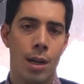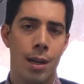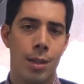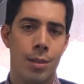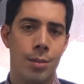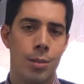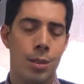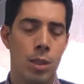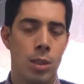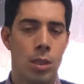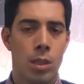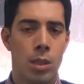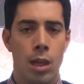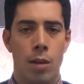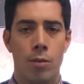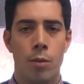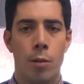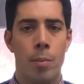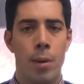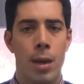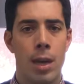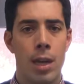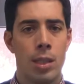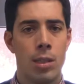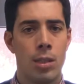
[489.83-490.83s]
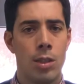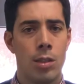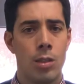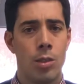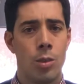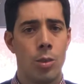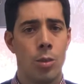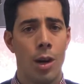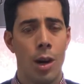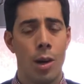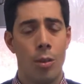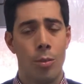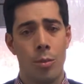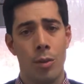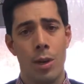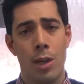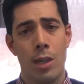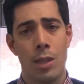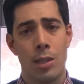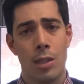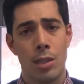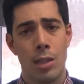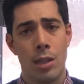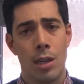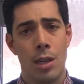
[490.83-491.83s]
discover patients who are at
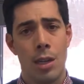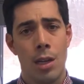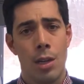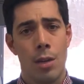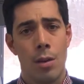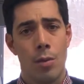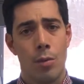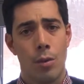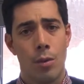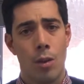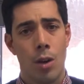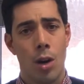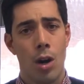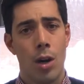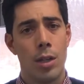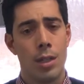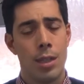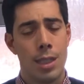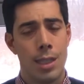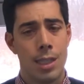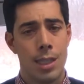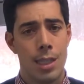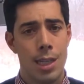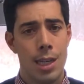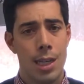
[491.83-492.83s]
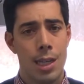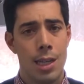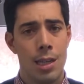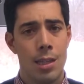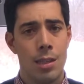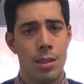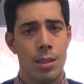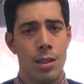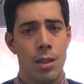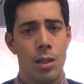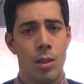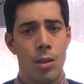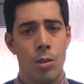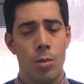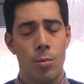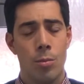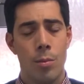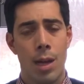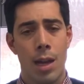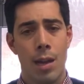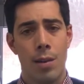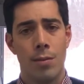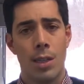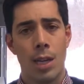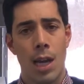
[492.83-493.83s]
risk for heart disease, who may
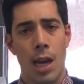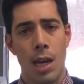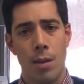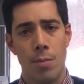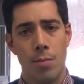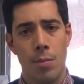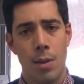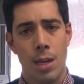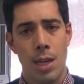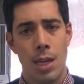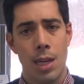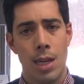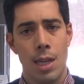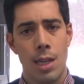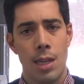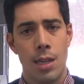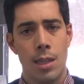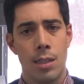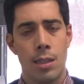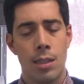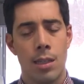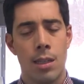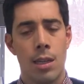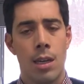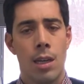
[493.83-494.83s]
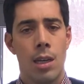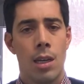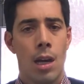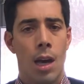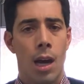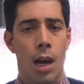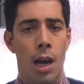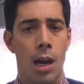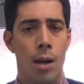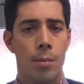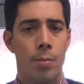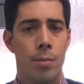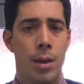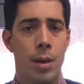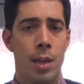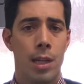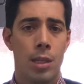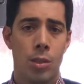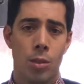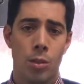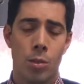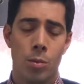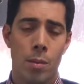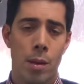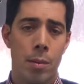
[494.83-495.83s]
have diabetes,
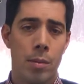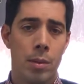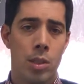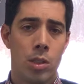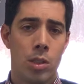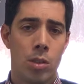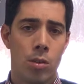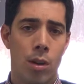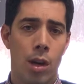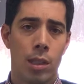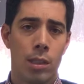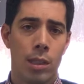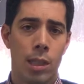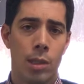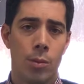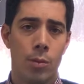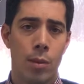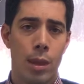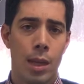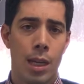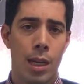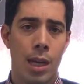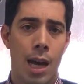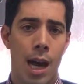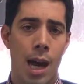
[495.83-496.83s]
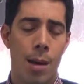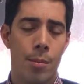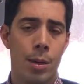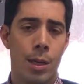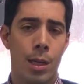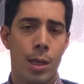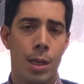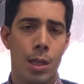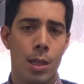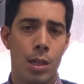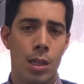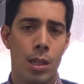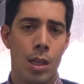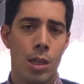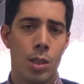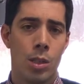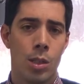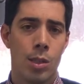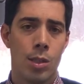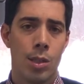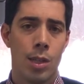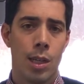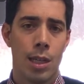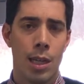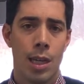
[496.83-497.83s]
patients who may be struggling with common
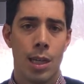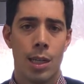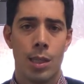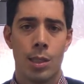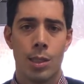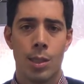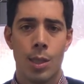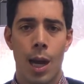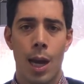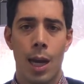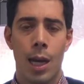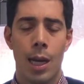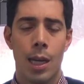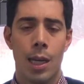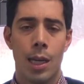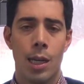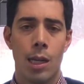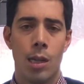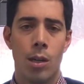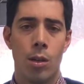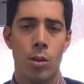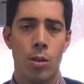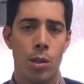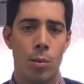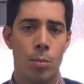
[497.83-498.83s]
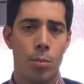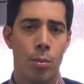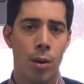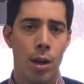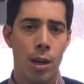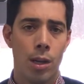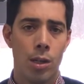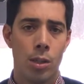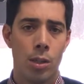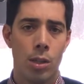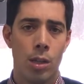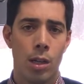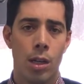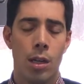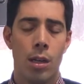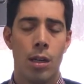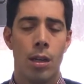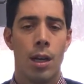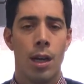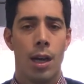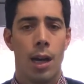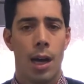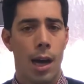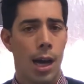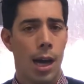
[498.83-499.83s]
conditions like anxiety or depression,
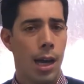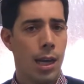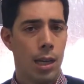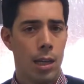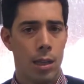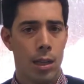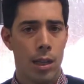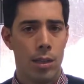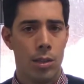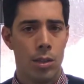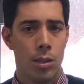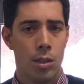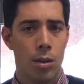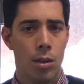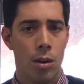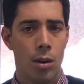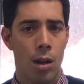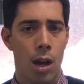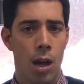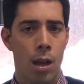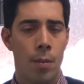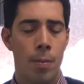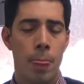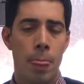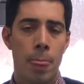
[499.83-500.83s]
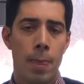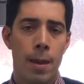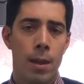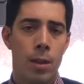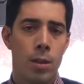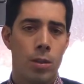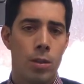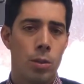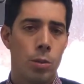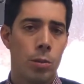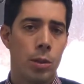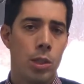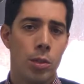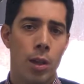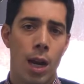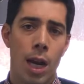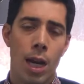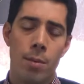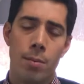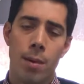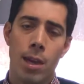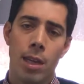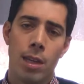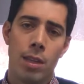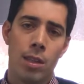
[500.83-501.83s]
high cholesterol. So we try to
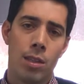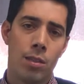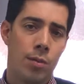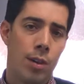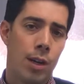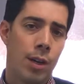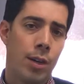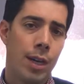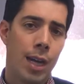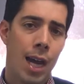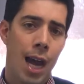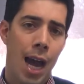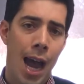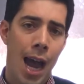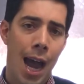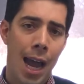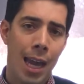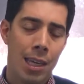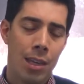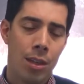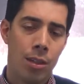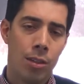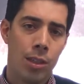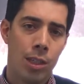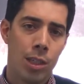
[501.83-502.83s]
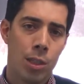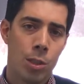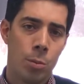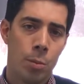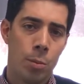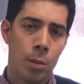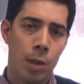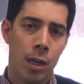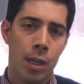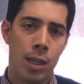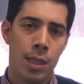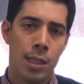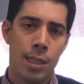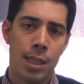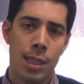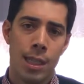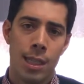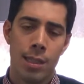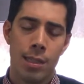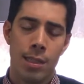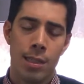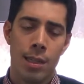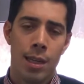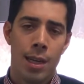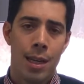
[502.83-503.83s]
make these very high yield
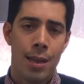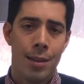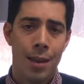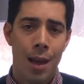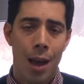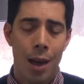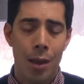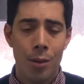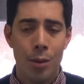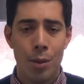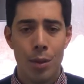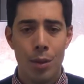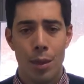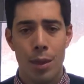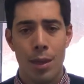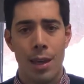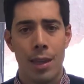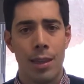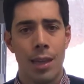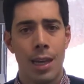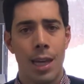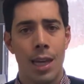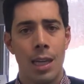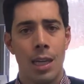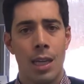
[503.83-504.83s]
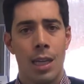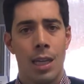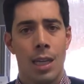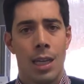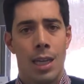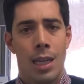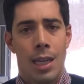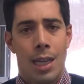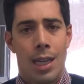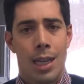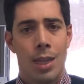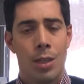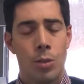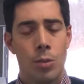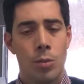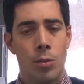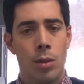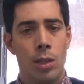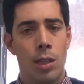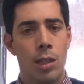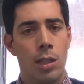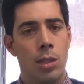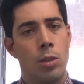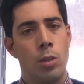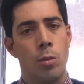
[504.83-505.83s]
experiences. The other thing that is
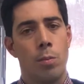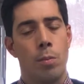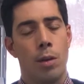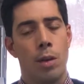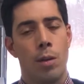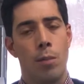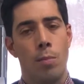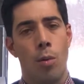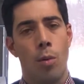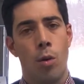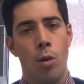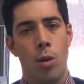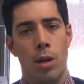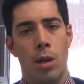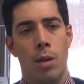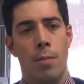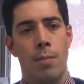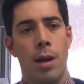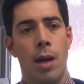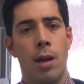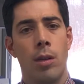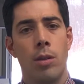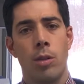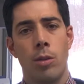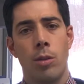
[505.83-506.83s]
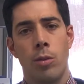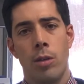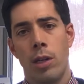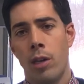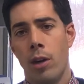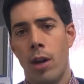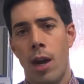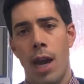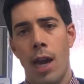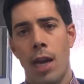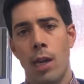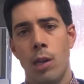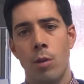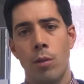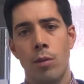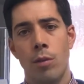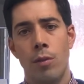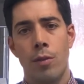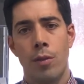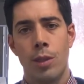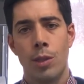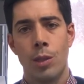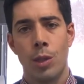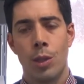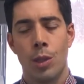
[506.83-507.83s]
really super important about doing your annual
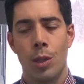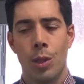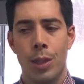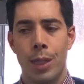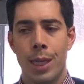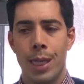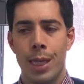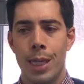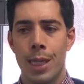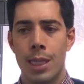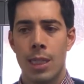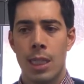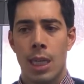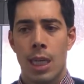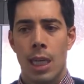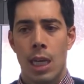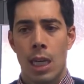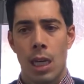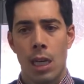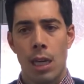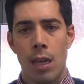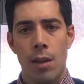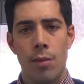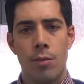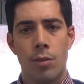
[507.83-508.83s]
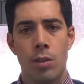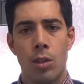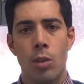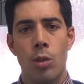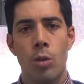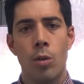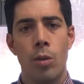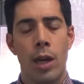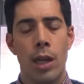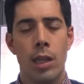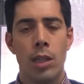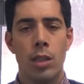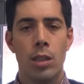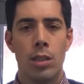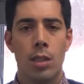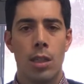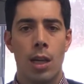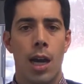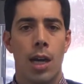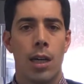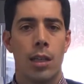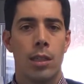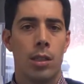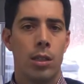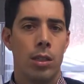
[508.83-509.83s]
physical is it gives you and your
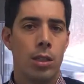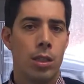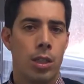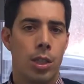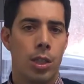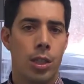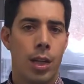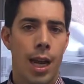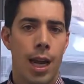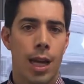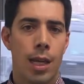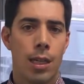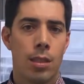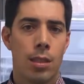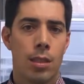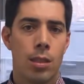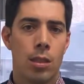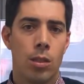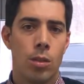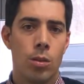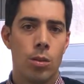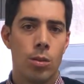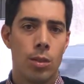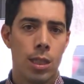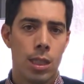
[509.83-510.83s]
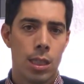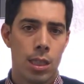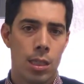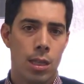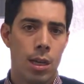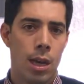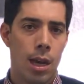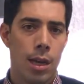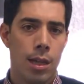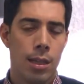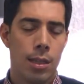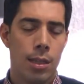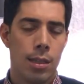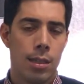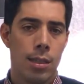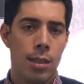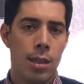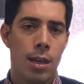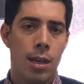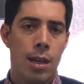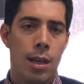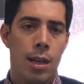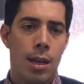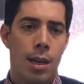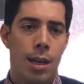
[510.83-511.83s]
doctor a chance to discuss
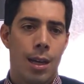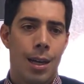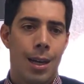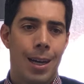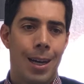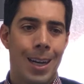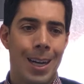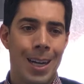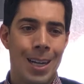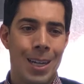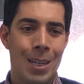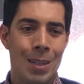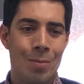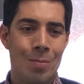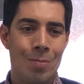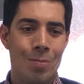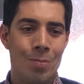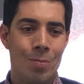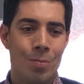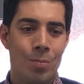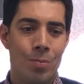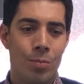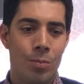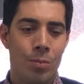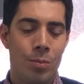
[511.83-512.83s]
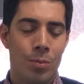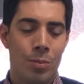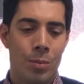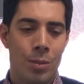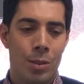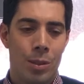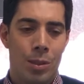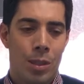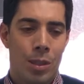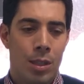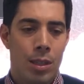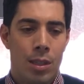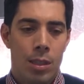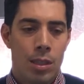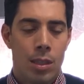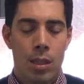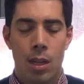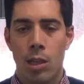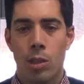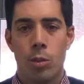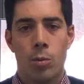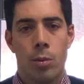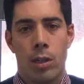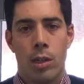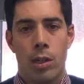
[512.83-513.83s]

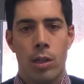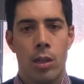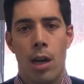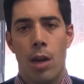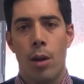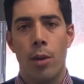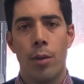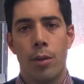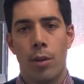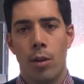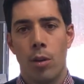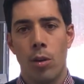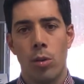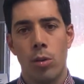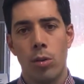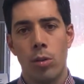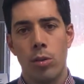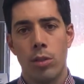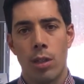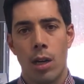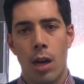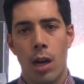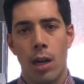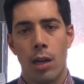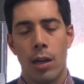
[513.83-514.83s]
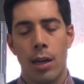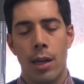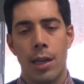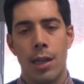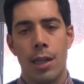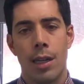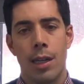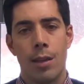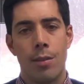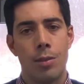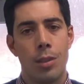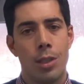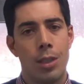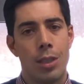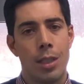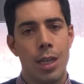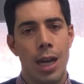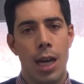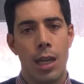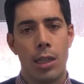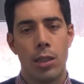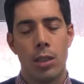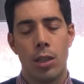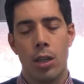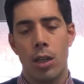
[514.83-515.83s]
what your health goals are, and it gives your
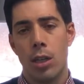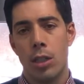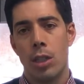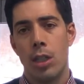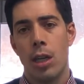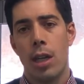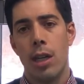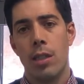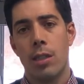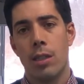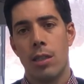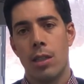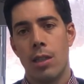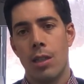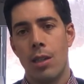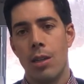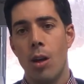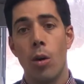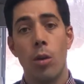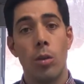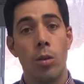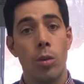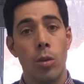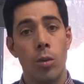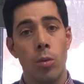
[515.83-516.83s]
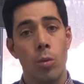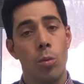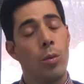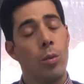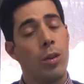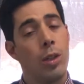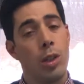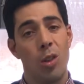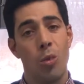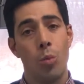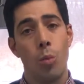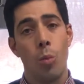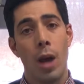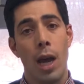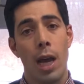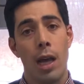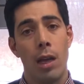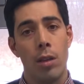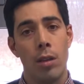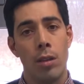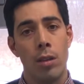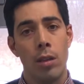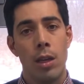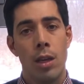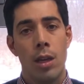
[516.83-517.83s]
doctor a chance to know you when you're
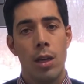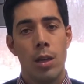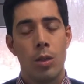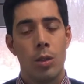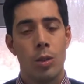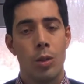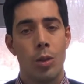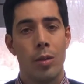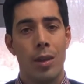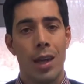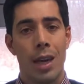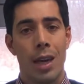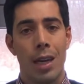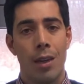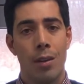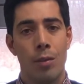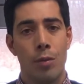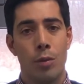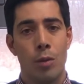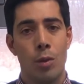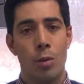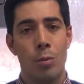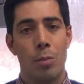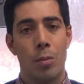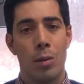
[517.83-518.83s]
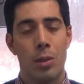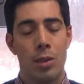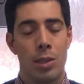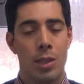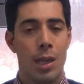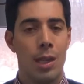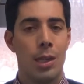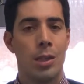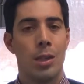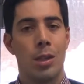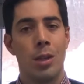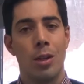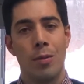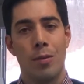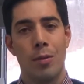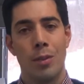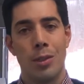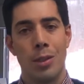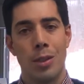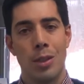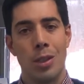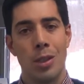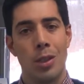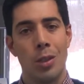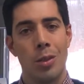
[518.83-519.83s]
well, so that if you present to your
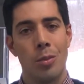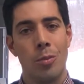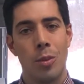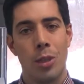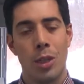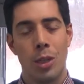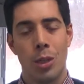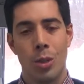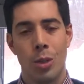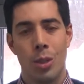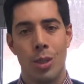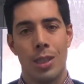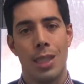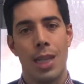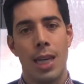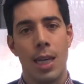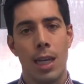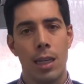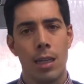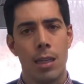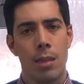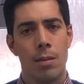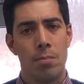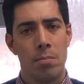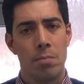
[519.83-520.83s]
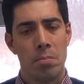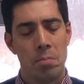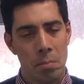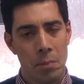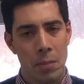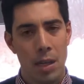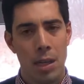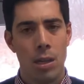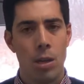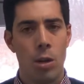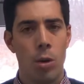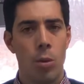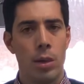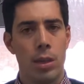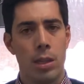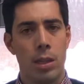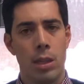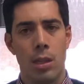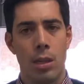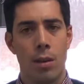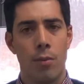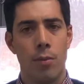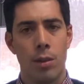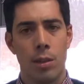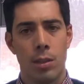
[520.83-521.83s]
physician when you're sick, they know what the
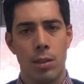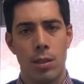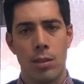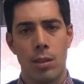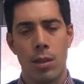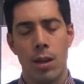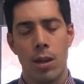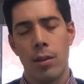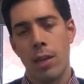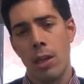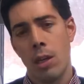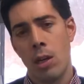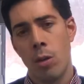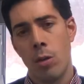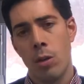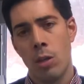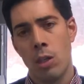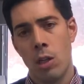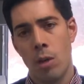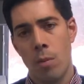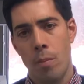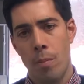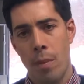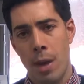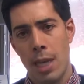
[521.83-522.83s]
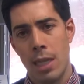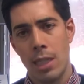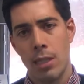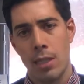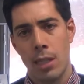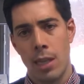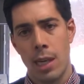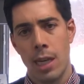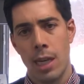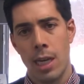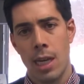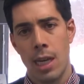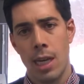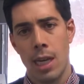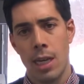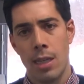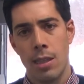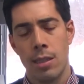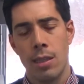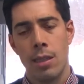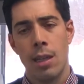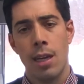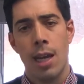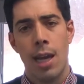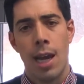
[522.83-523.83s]
differences are. They know what your baseline
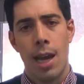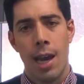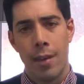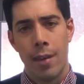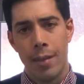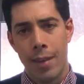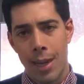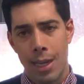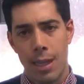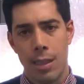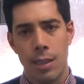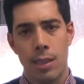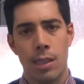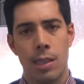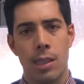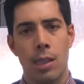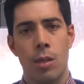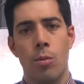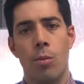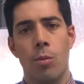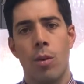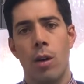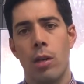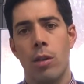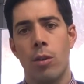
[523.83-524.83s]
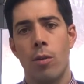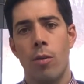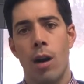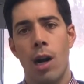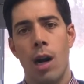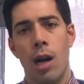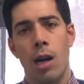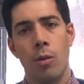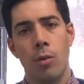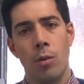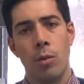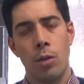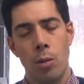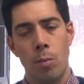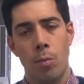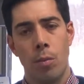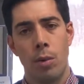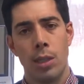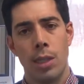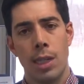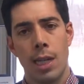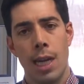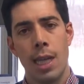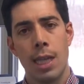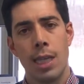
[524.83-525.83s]
is, and they can see where you are when you
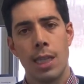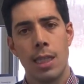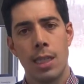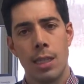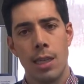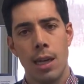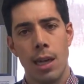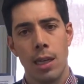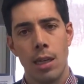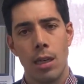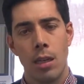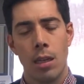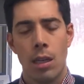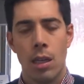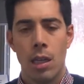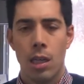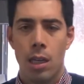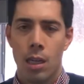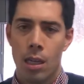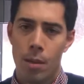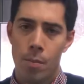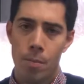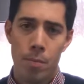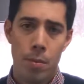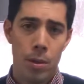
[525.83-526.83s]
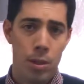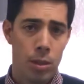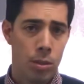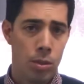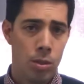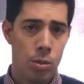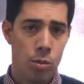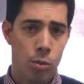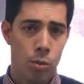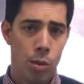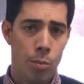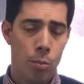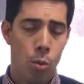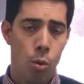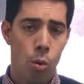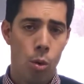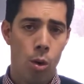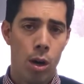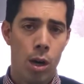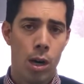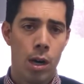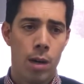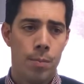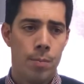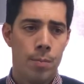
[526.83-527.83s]
present sick. It builds
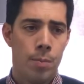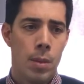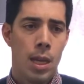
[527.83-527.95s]
rapport.